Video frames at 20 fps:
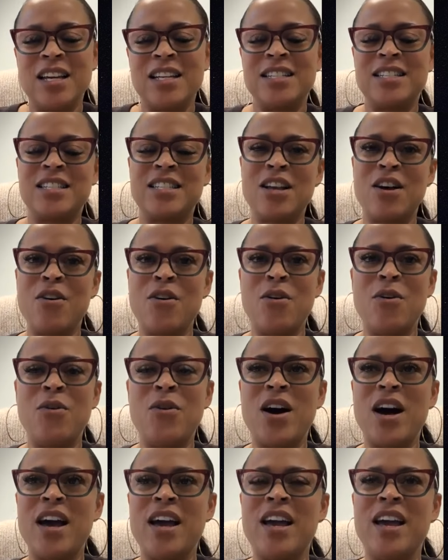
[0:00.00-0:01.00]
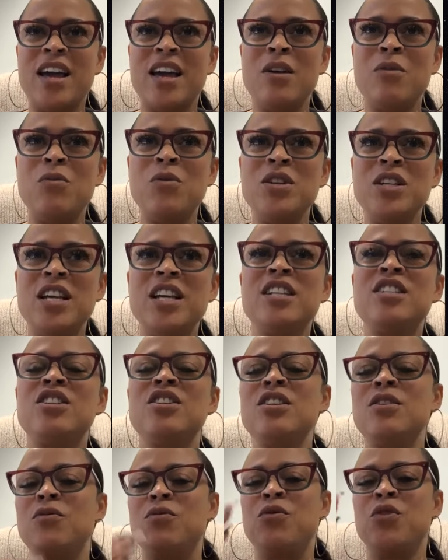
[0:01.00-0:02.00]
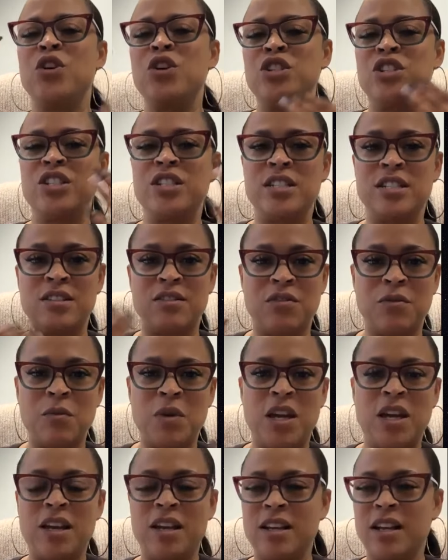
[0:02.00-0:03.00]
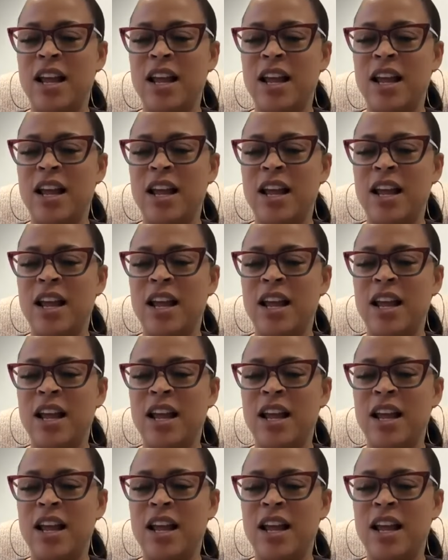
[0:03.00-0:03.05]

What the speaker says: So it took versions of me,